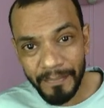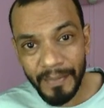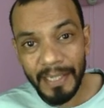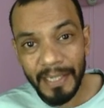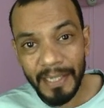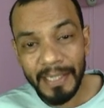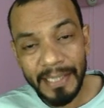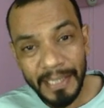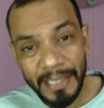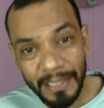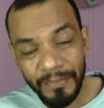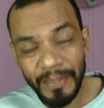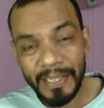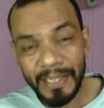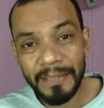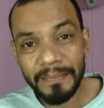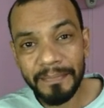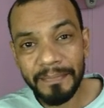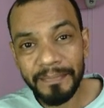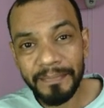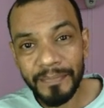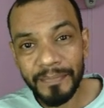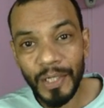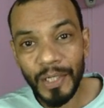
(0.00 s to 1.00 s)

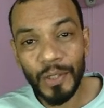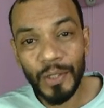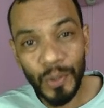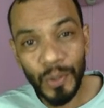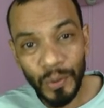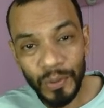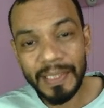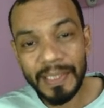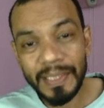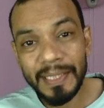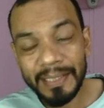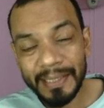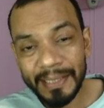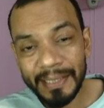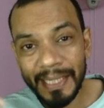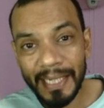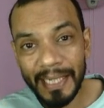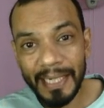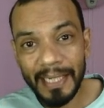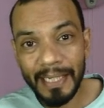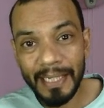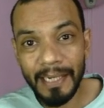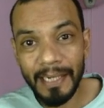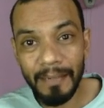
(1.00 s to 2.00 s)
even good things
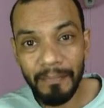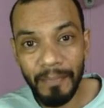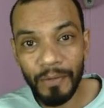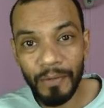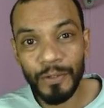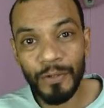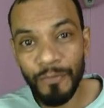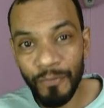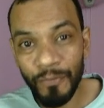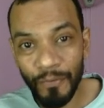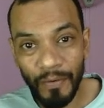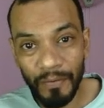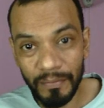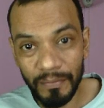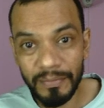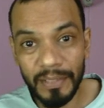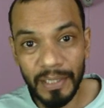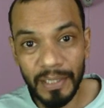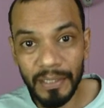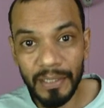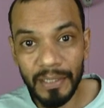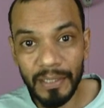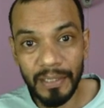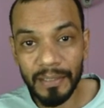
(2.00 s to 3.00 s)
can come out
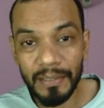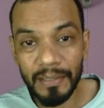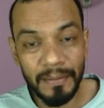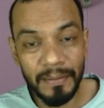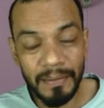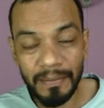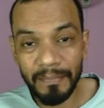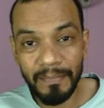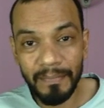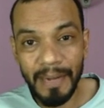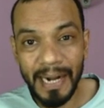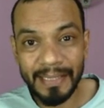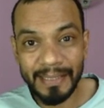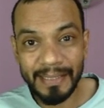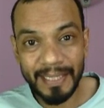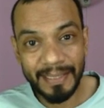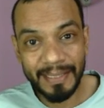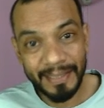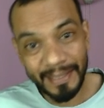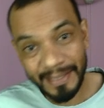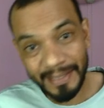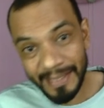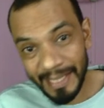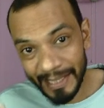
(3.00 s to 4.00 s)
of bad
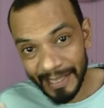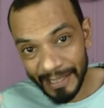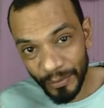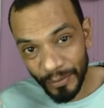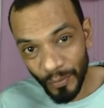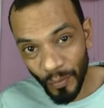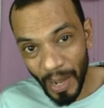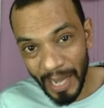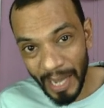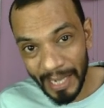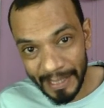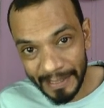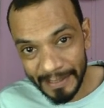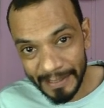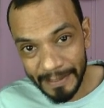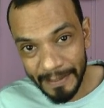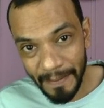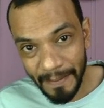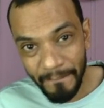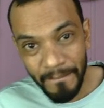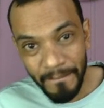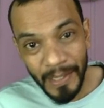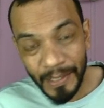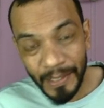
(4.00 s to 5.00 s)
things, that is
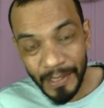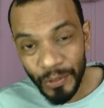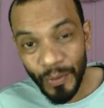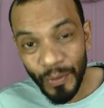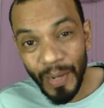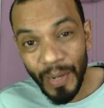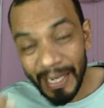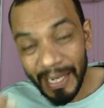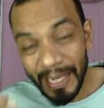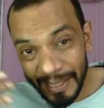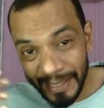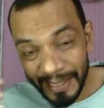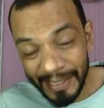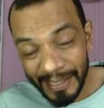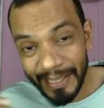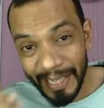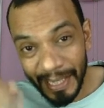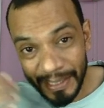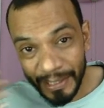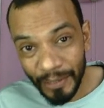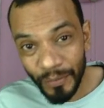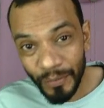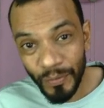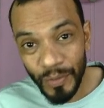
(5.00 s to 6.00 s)
violence. So, and in
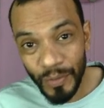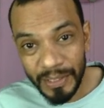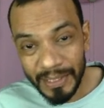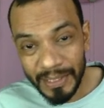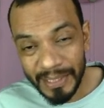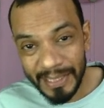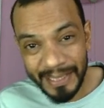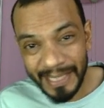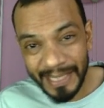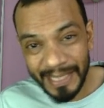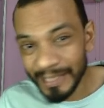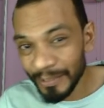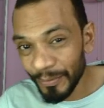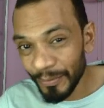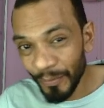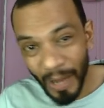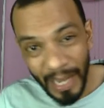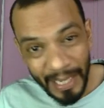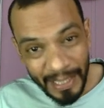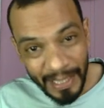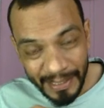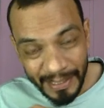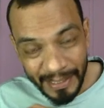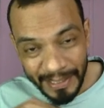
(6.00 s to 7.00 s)
other words, she says
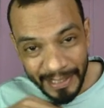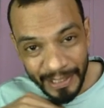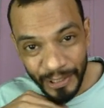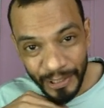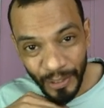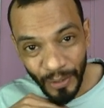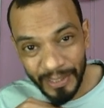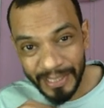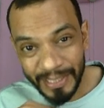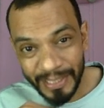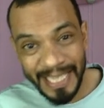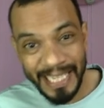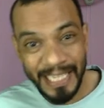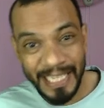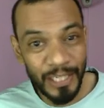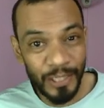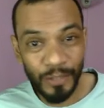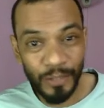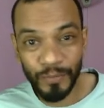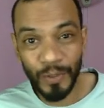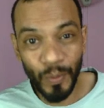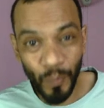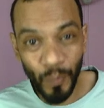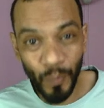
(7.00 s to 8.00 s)
violence is not the end
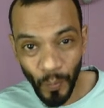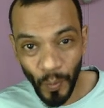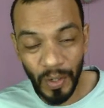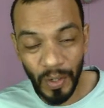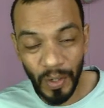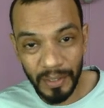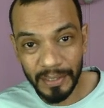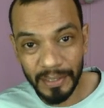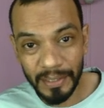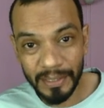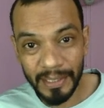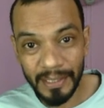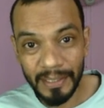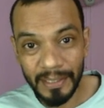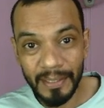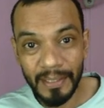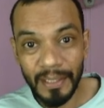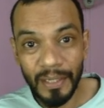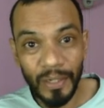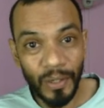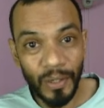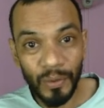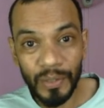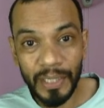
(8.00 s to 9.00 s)
of the world.
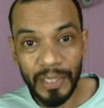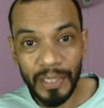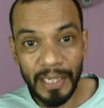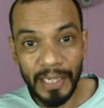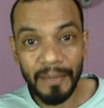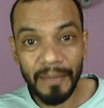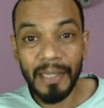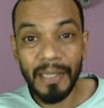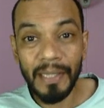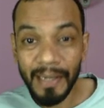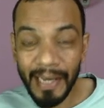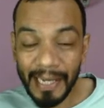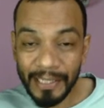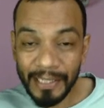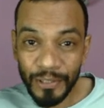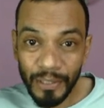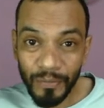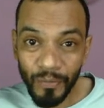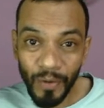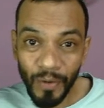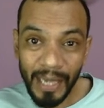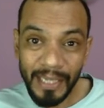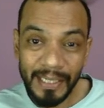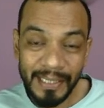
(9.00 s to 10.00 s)
Okay, actually
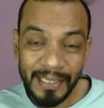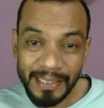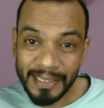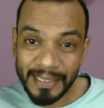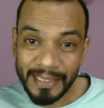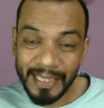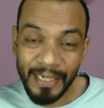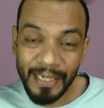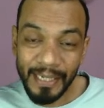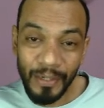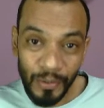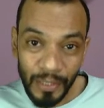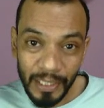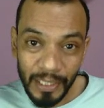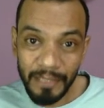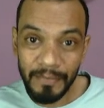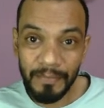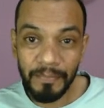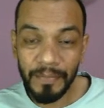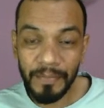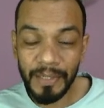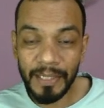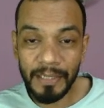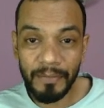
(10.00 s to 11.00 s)
violence can only
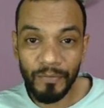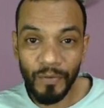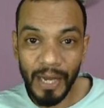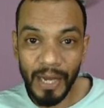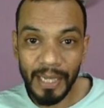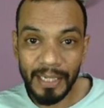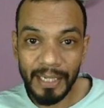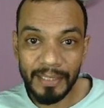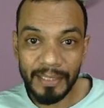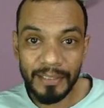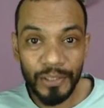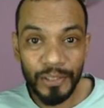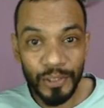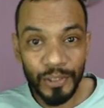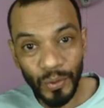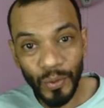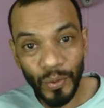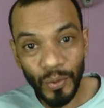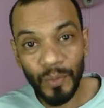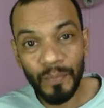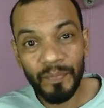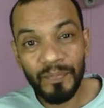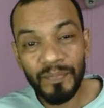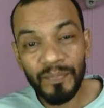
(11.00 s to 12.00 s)
bring violence,
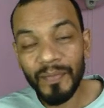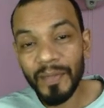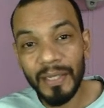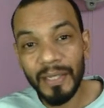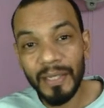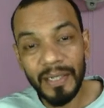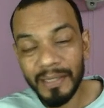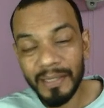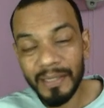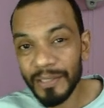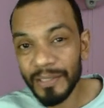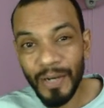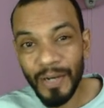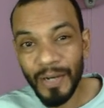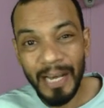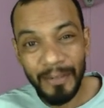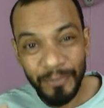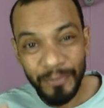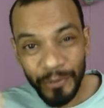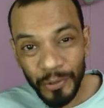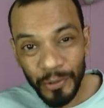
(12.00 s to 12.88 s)
so you have to